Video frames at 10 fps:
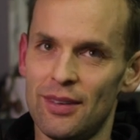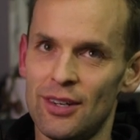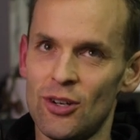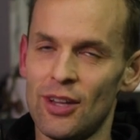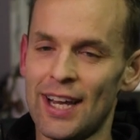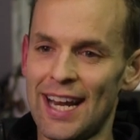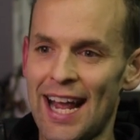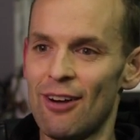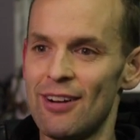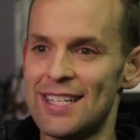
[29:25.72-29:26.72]
not like an
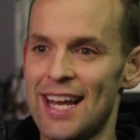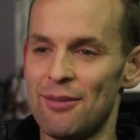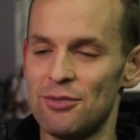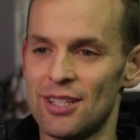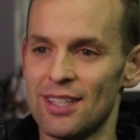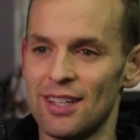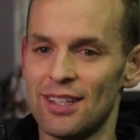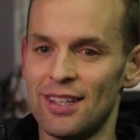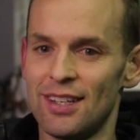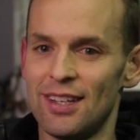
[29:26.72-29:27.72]
angry damn, just a
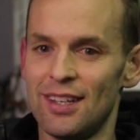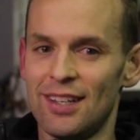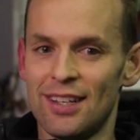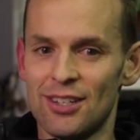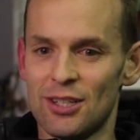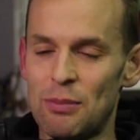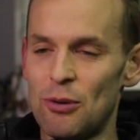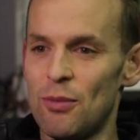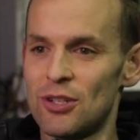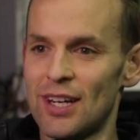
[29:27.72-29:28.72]
bit
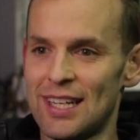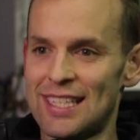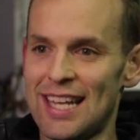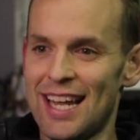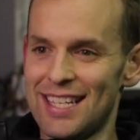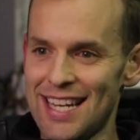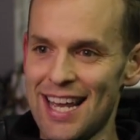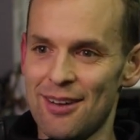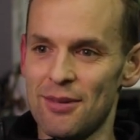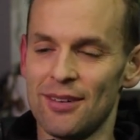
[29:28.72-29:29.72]
almost like a sad
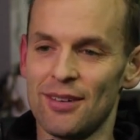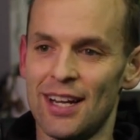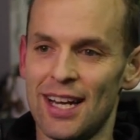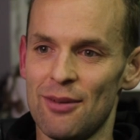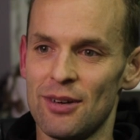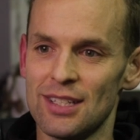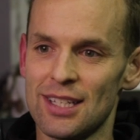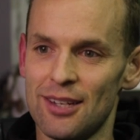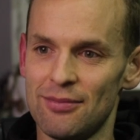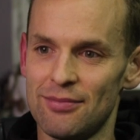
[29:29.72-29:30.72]
damn. I let one
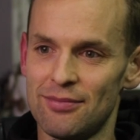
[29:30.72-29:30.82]
slip.